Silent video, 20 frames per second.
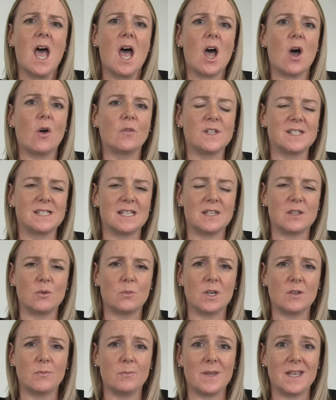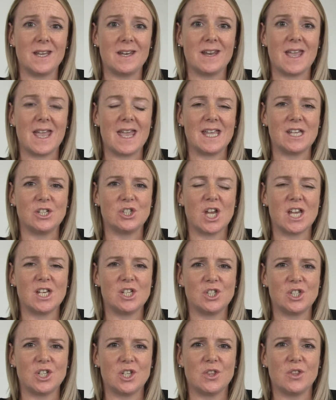Obviously, there will have been a
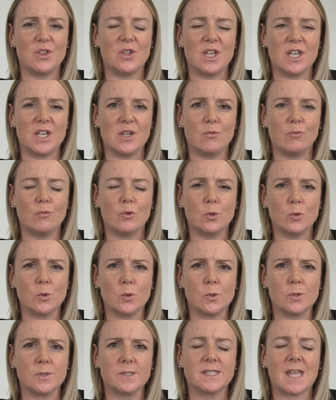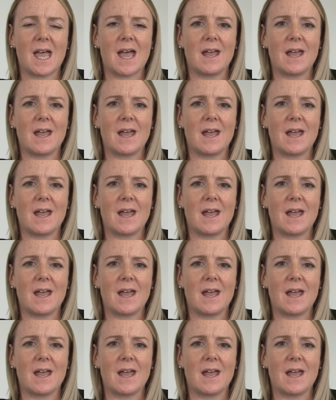change in the rules,